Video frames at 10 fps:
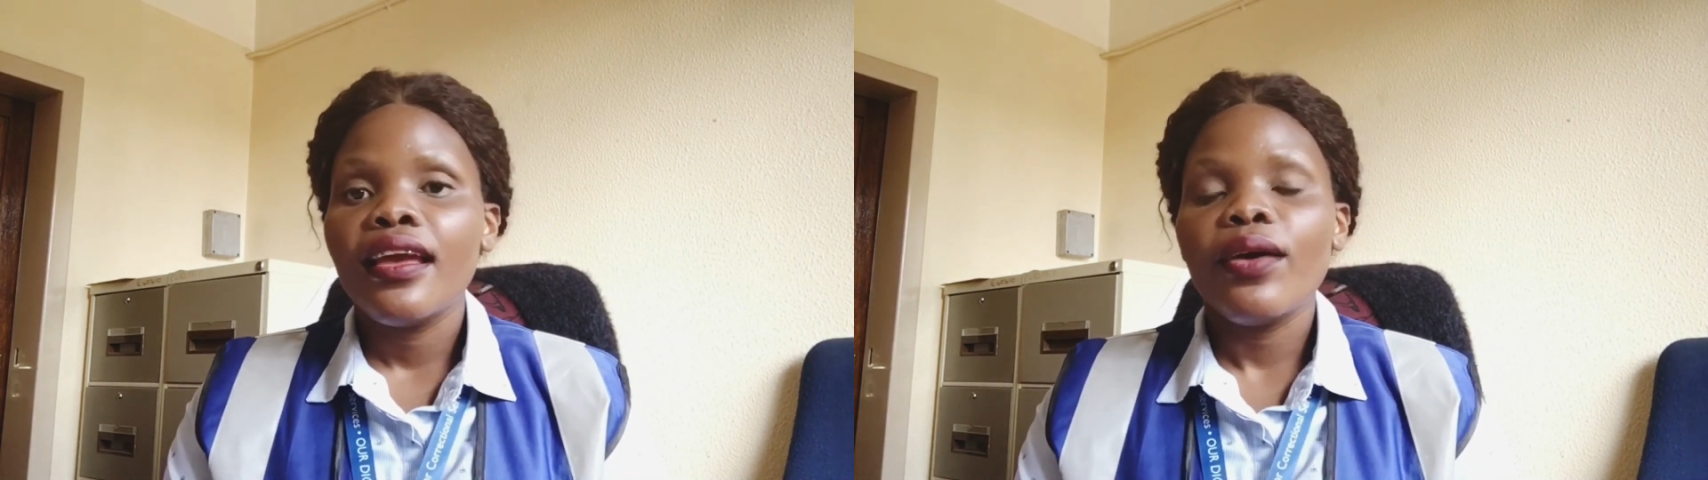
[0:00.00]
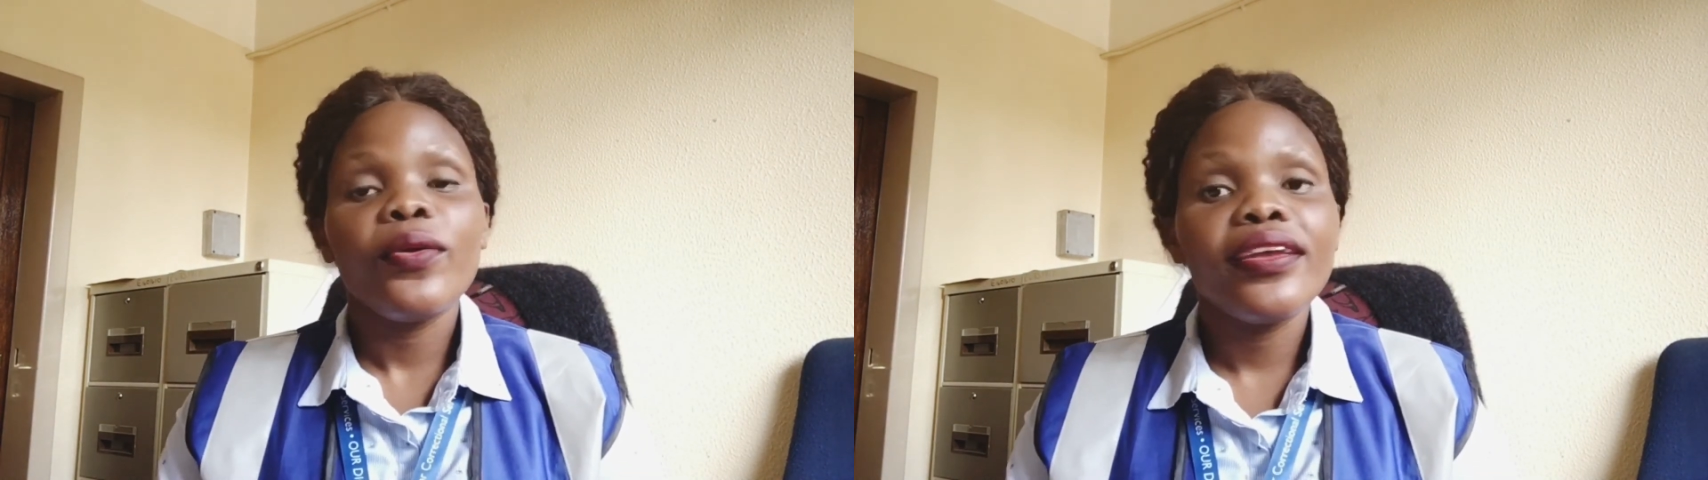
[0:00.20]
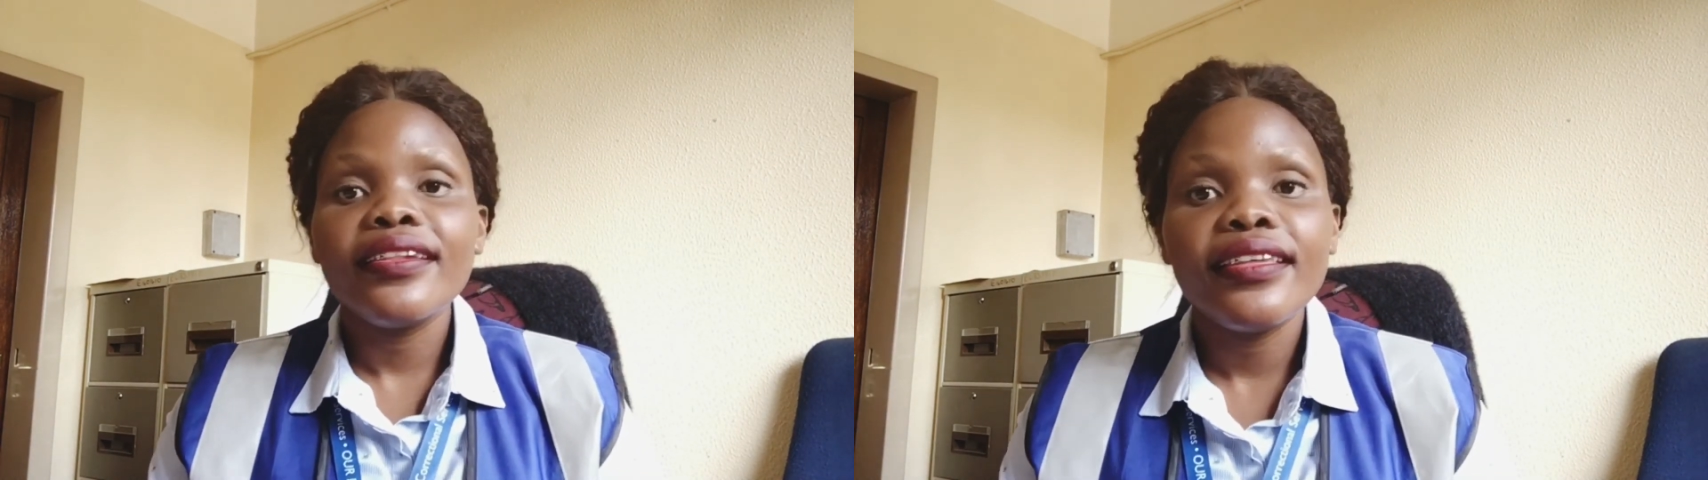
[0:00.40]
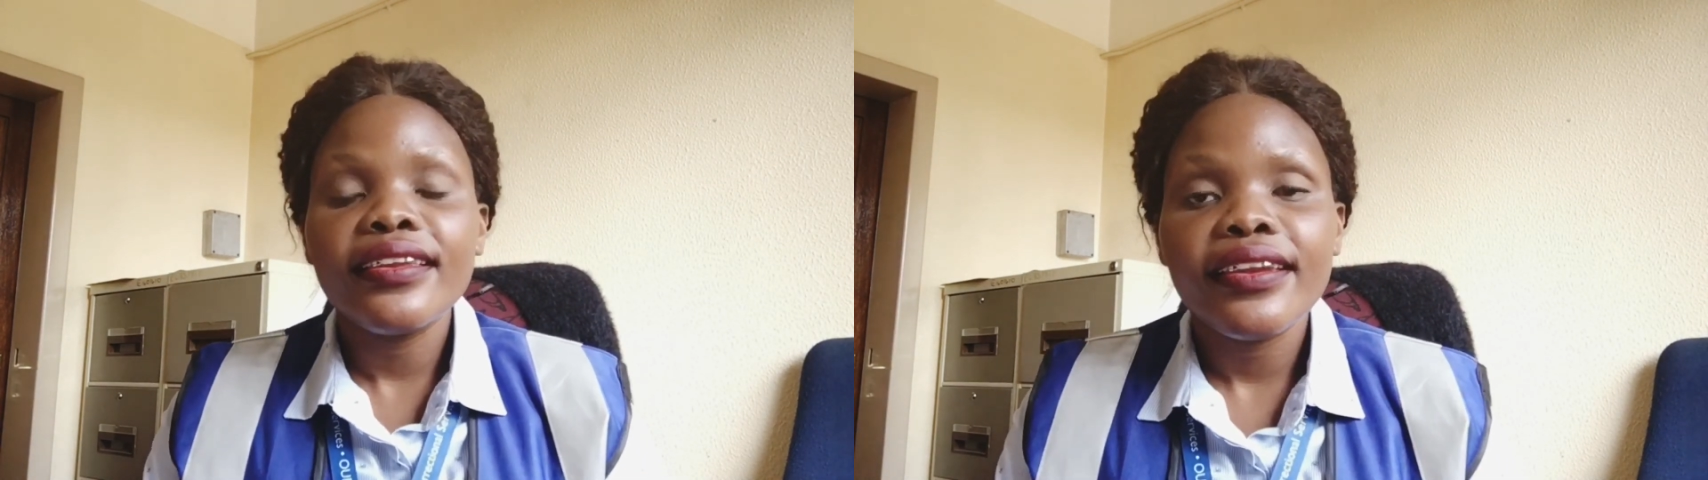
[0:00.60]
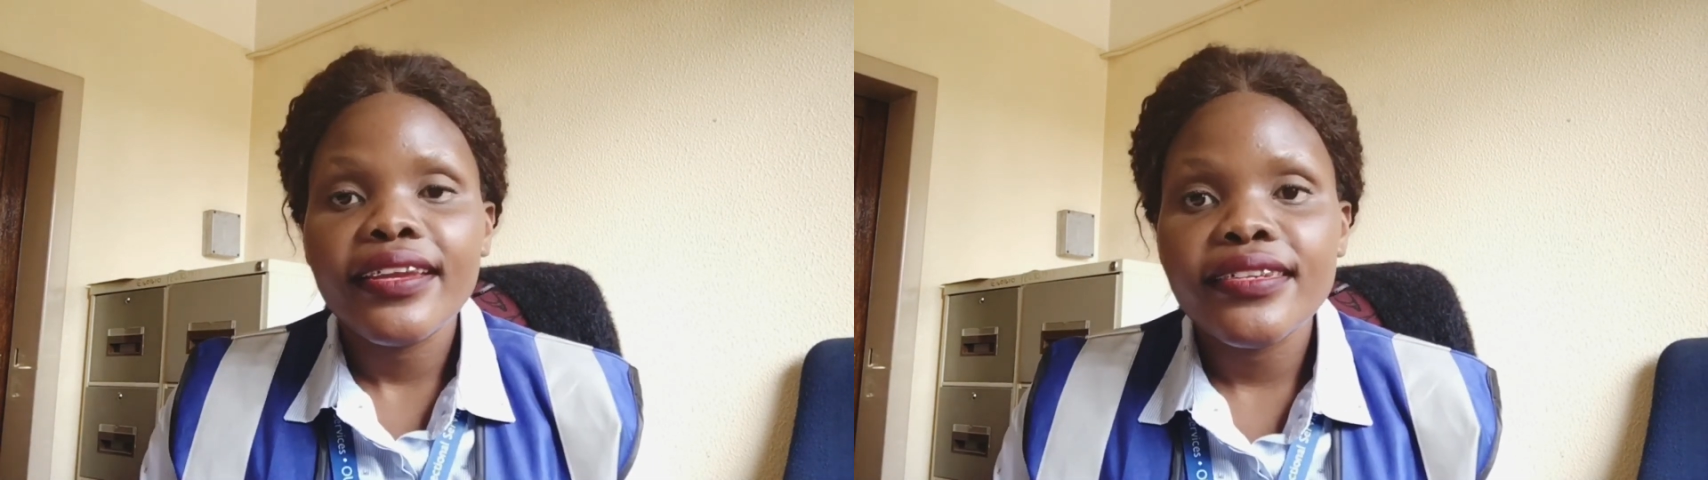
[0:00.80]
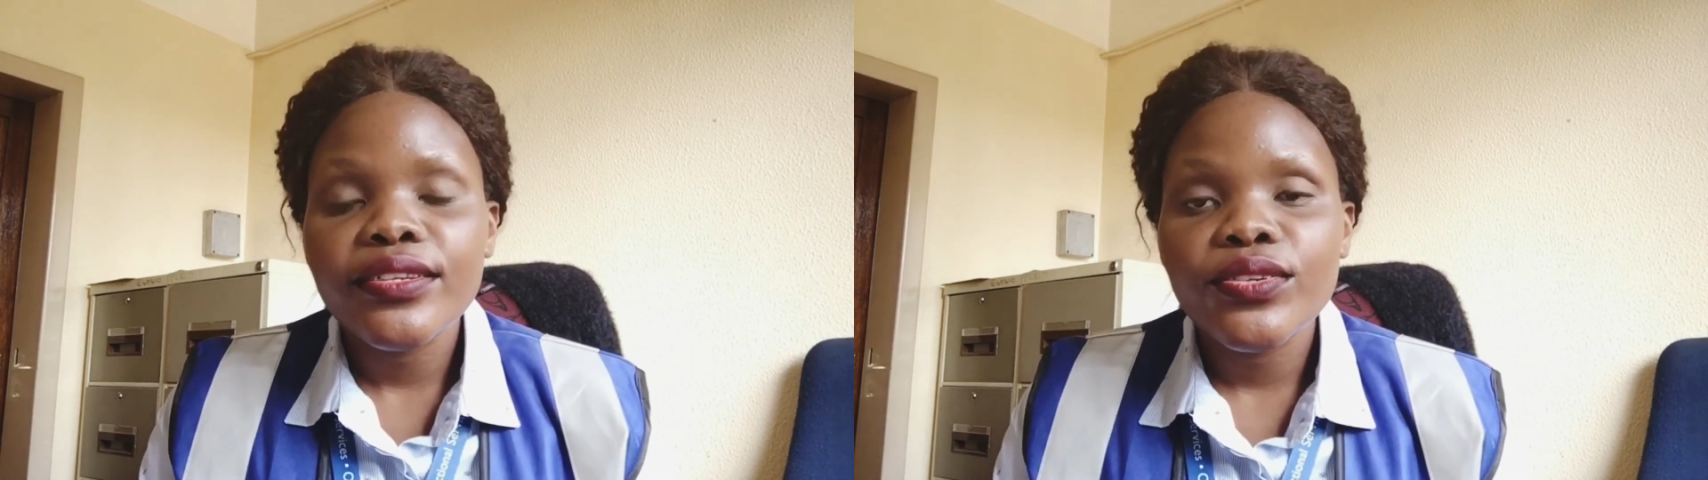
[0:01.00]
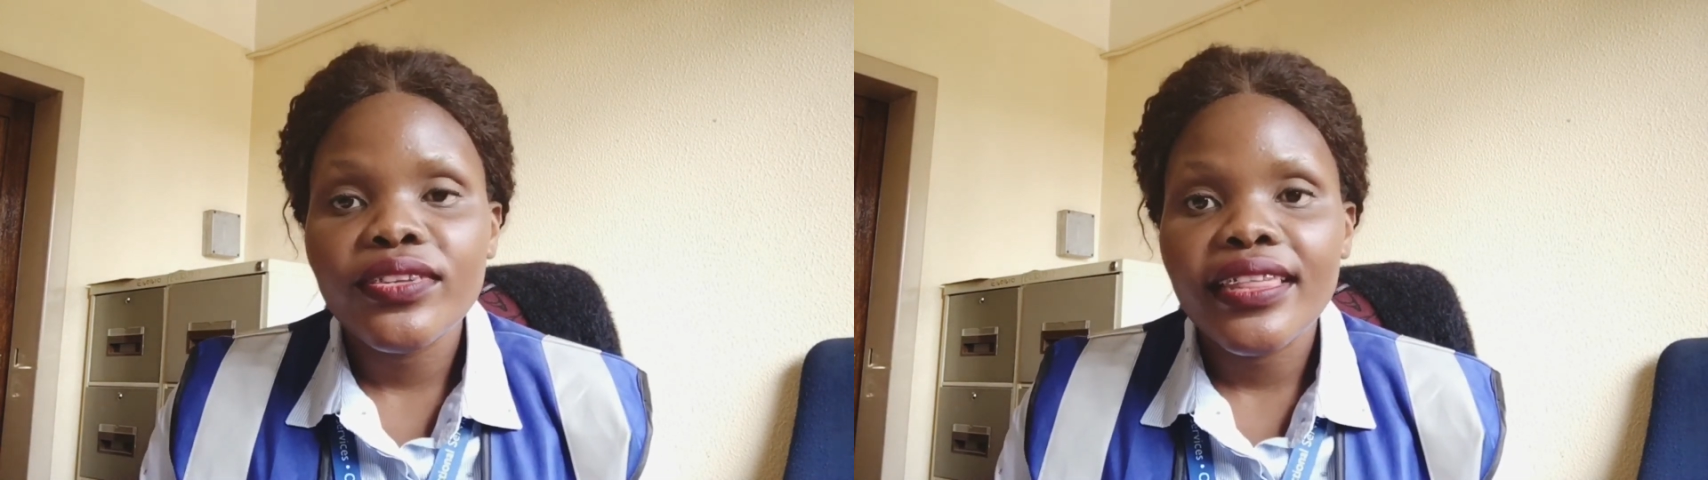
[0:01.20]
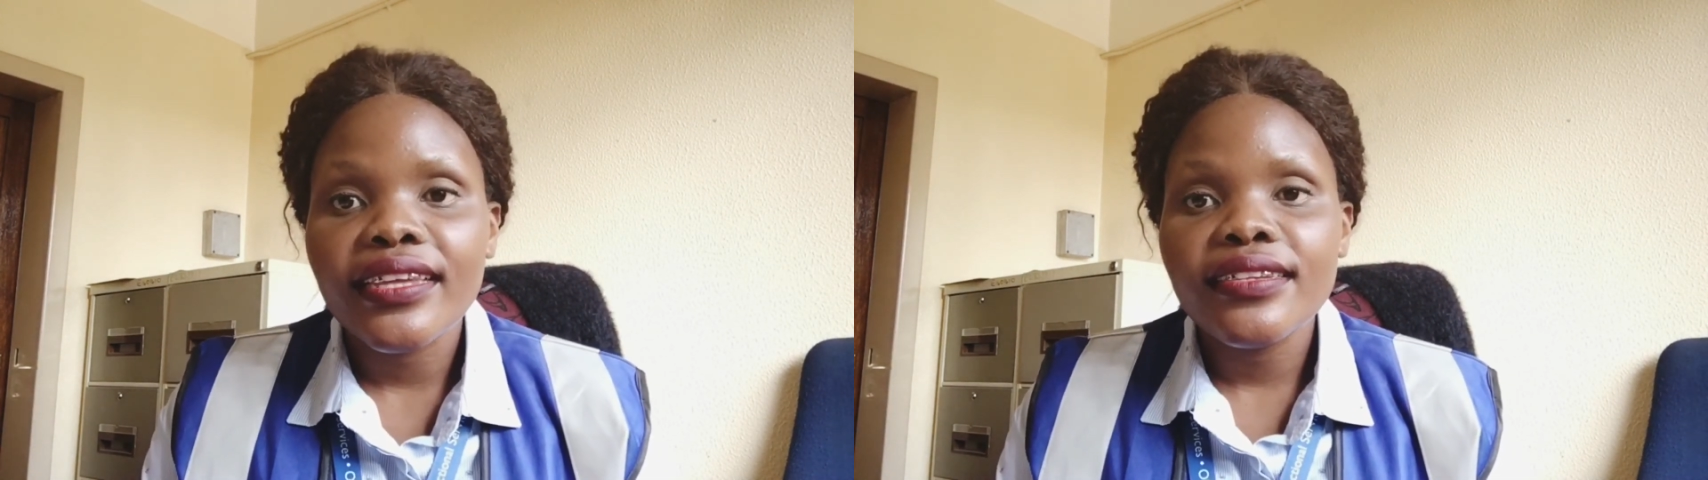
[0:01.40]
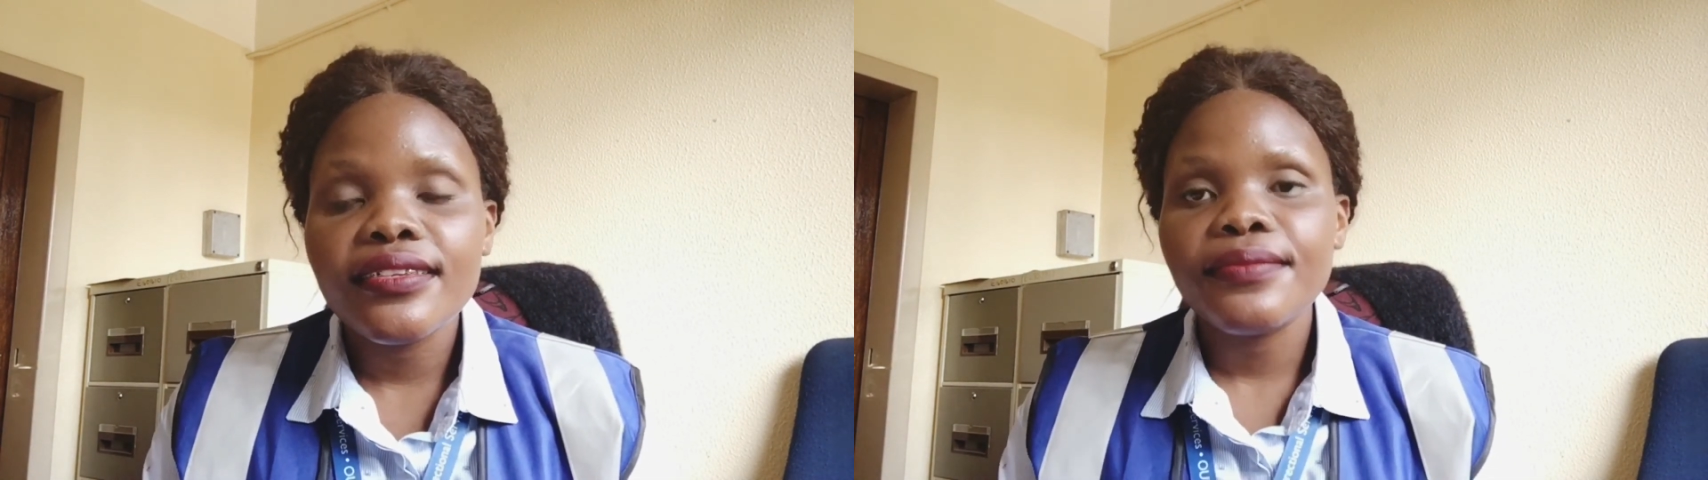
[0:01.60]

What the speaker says: or anything related to that.